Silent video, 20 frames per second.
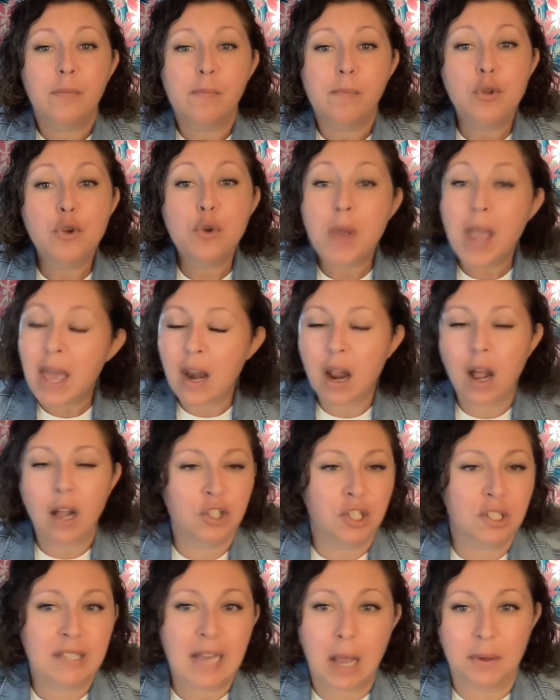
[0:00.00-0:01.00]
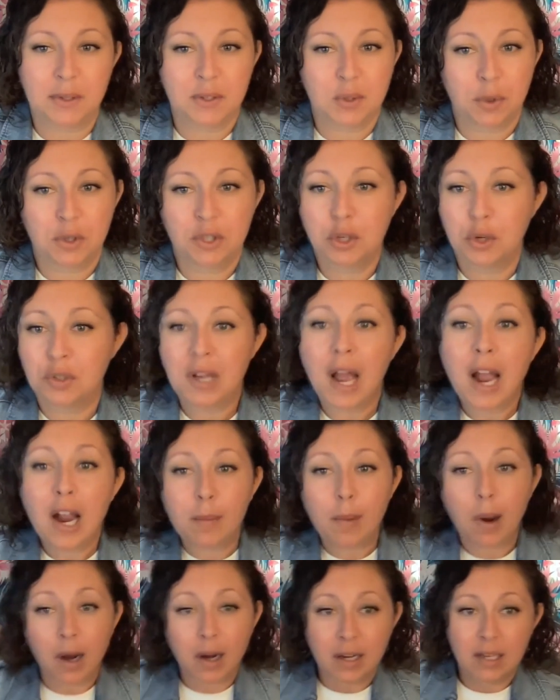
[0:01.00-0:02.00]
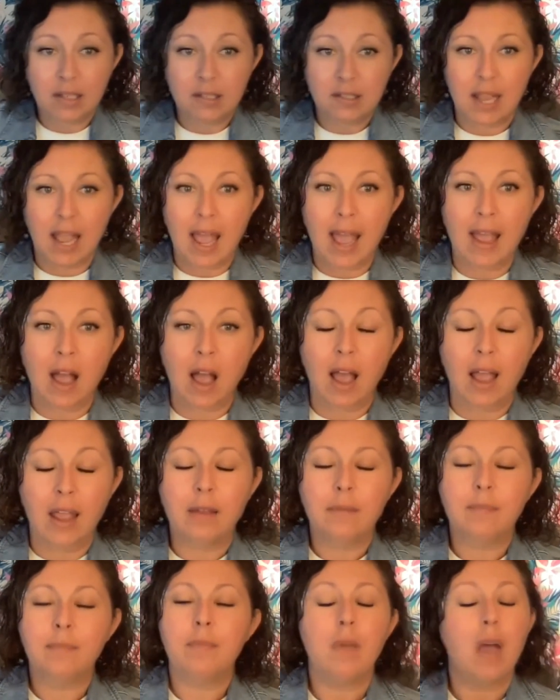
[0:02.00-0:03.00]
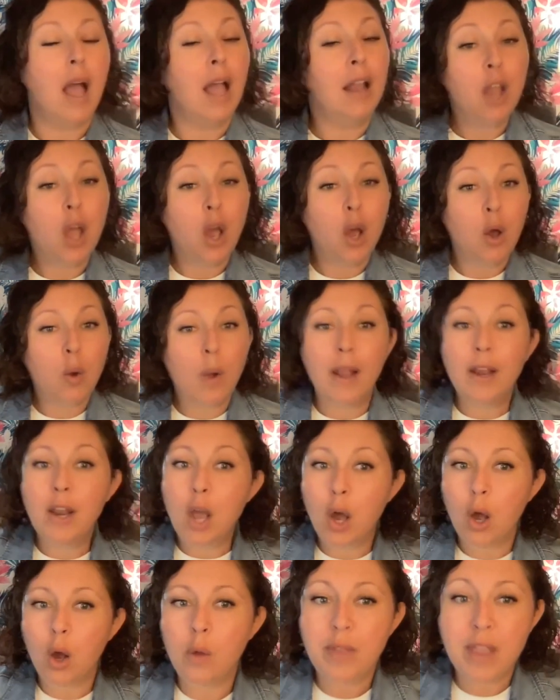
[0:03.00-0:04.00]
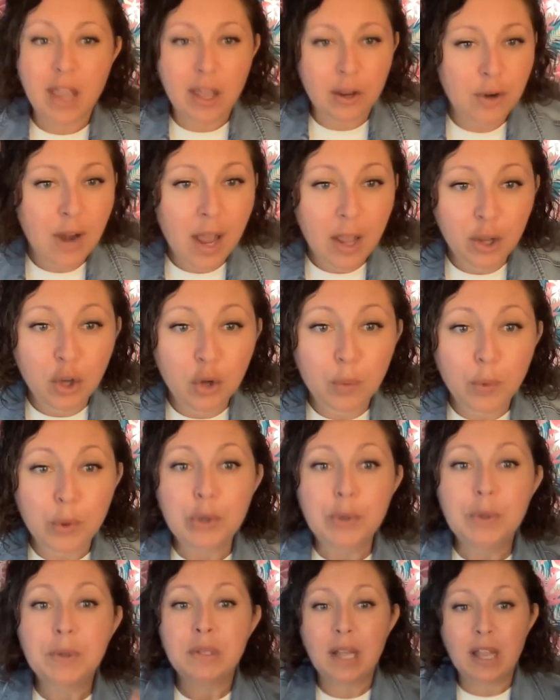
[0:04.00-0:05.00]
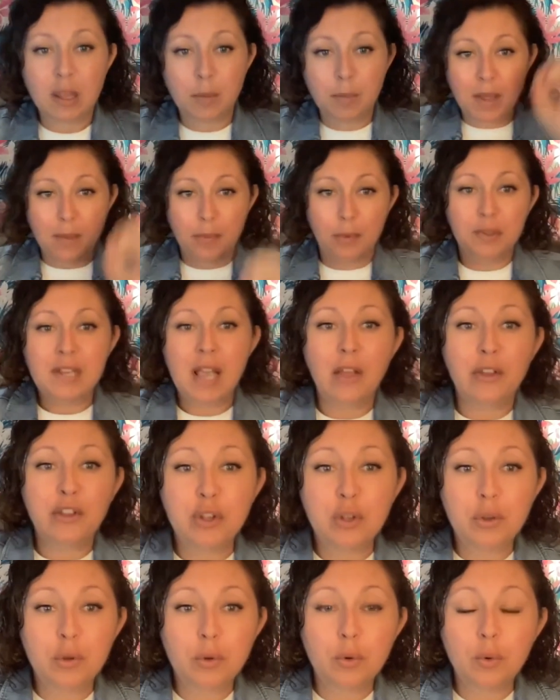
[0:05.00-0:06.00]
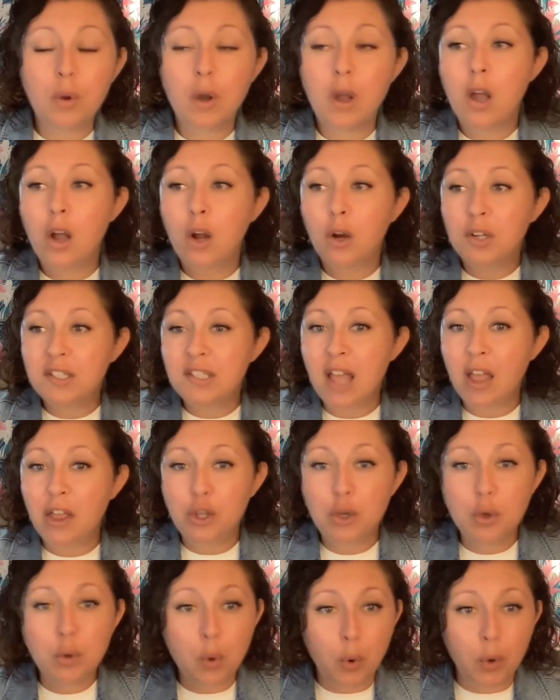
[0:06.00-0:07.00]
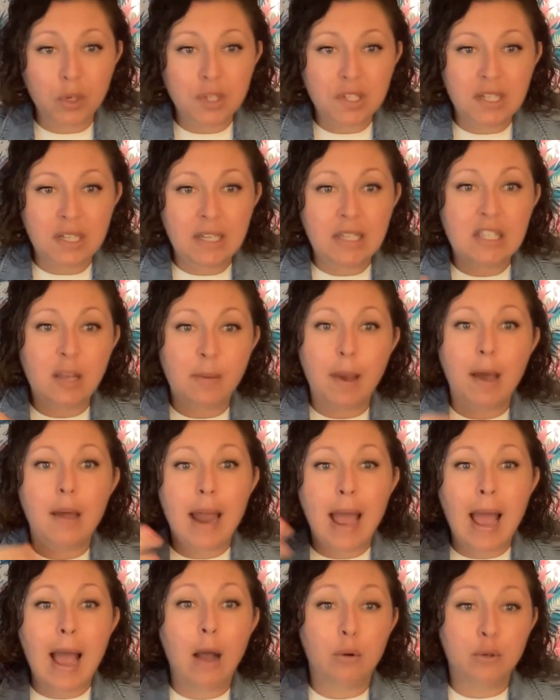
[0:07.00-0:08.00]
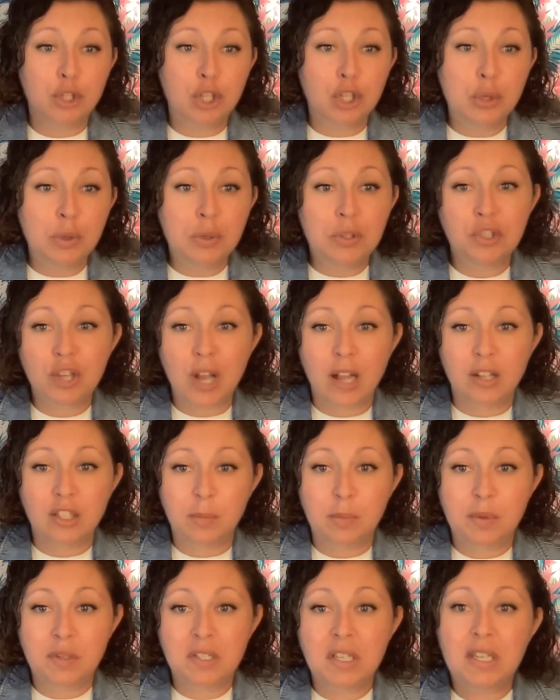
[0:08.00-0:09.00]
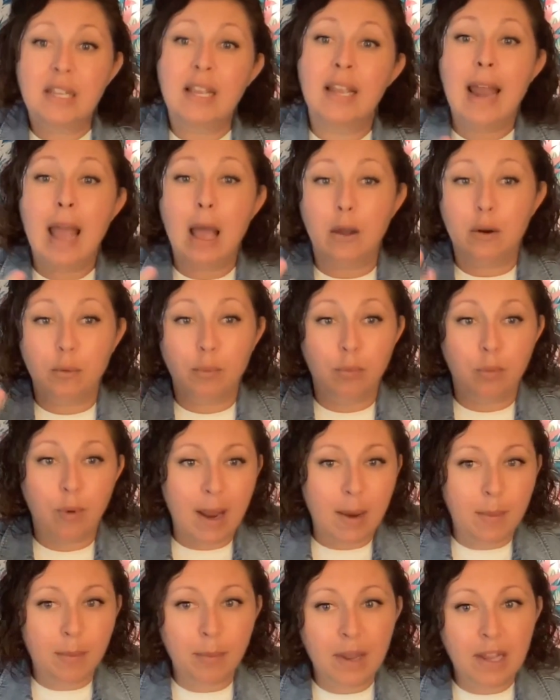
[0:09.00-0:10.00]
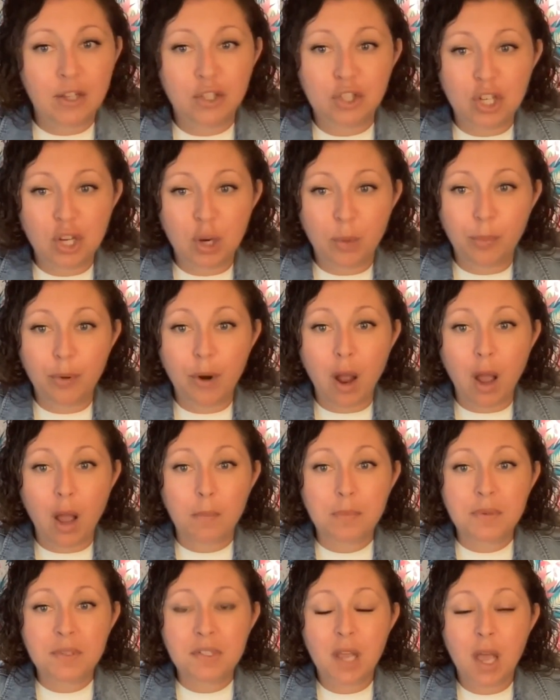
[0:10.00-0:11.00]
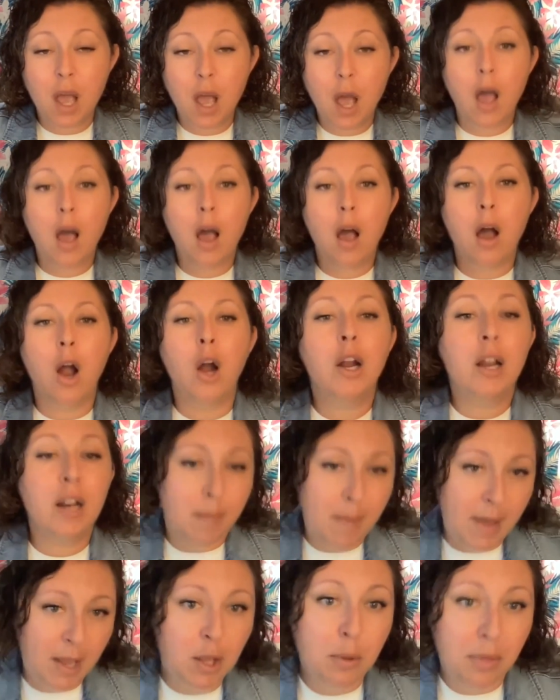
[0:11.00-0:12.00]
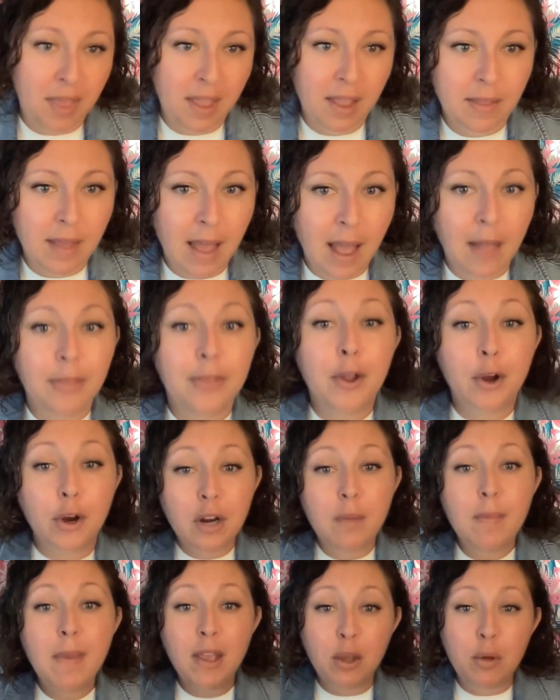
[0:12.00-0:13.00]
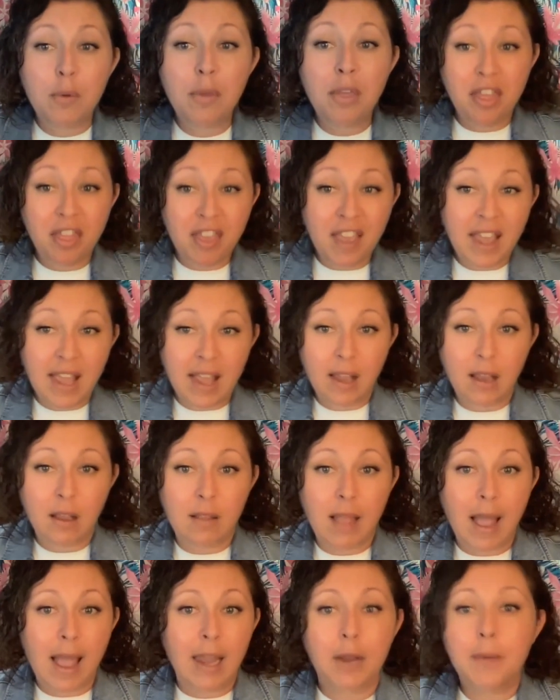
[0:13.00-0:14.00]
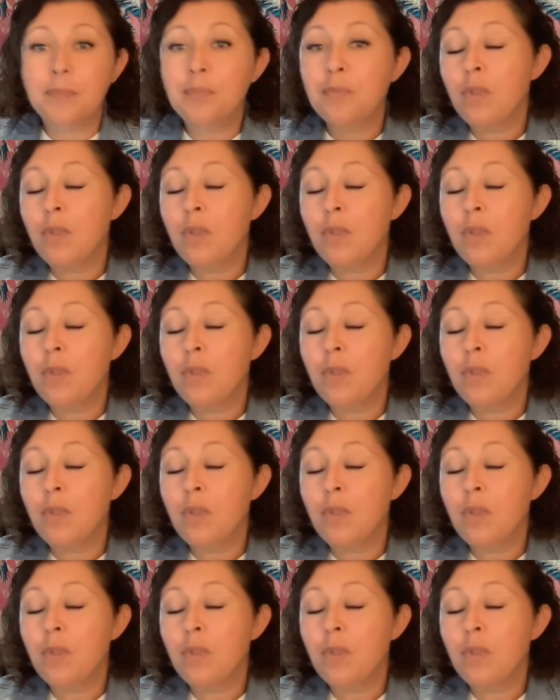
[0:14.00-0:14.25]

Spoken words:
You cannot just outsource your entire marketing to AI. I know the internet gurus and the people telling you or selling you courses about how to use ChatGPT and how to write engineer prompts are going to make you think that. They're going to make you think like